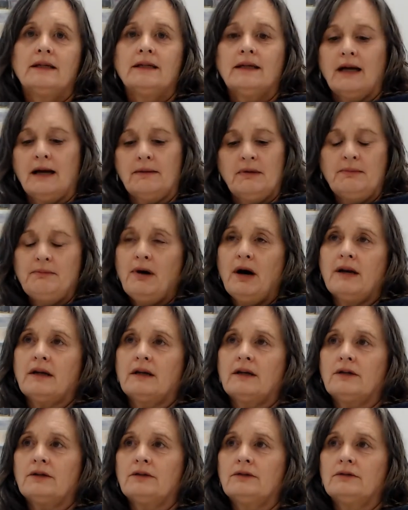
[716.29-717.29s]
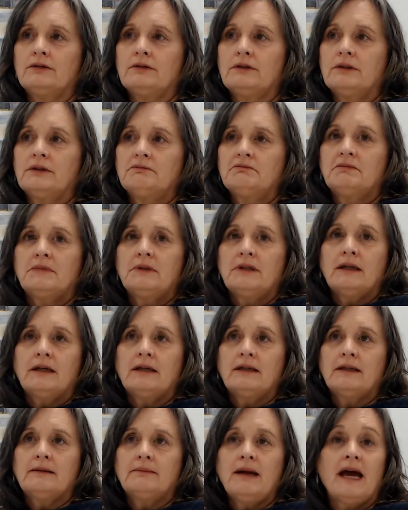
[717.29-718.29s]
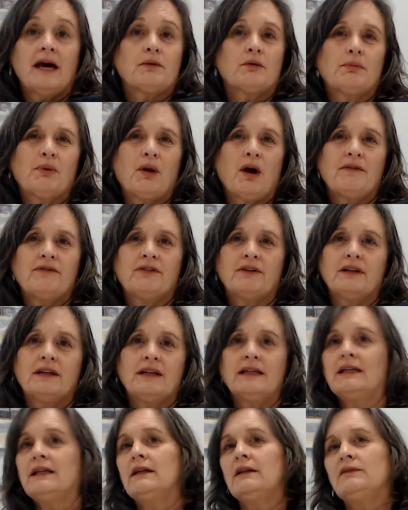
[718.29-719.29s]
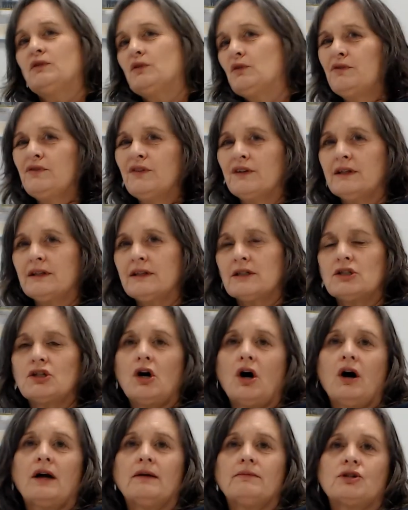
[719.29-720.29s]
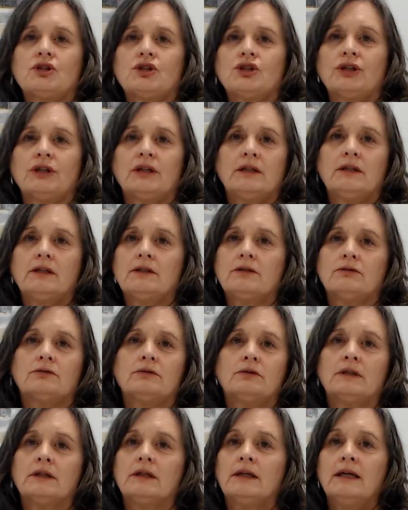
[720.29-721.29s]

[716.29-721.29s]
It might include how to apply for leave, or fill in a timesheet, or